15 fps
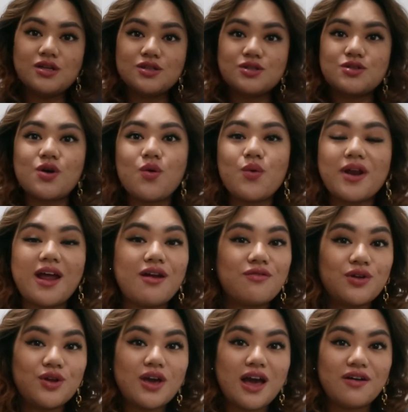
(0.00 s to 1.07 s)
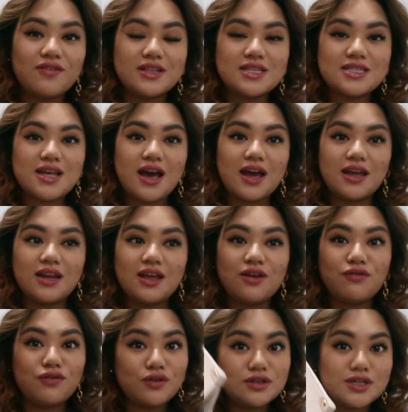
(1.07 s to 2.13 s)
so whatever you have inside,
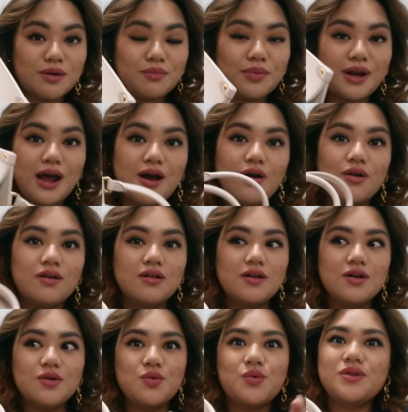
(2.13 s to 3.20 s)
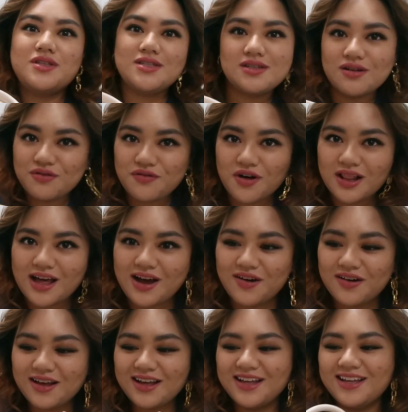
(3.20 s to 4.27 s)
if you dump it out, would still fall
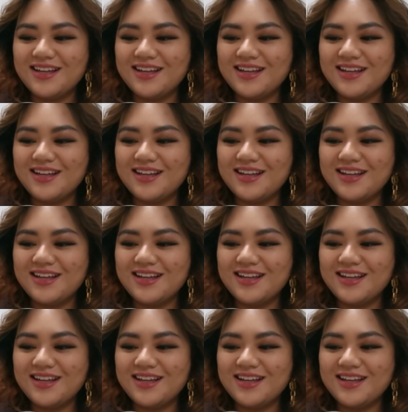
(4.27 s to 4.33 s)
out.